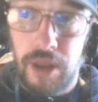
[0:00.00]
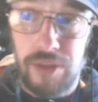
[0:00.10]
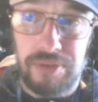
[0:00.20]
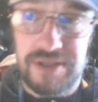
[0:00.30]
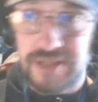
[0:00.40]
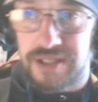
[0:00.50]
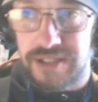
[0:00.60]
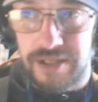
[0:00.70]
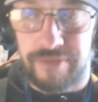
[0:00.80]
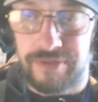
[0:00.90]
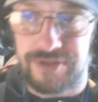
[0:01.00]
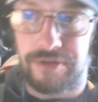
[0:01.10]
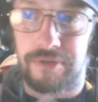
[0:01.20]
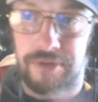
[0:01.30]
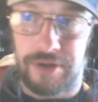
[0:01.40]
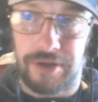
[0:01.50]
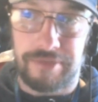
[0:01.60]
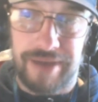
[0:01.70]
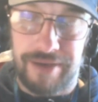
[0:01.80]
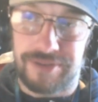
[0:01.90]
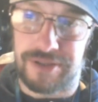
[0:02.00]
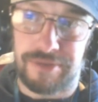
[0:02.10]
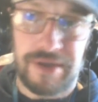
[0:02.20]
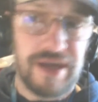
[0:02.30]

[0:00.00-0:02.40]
360 of what's going on around you,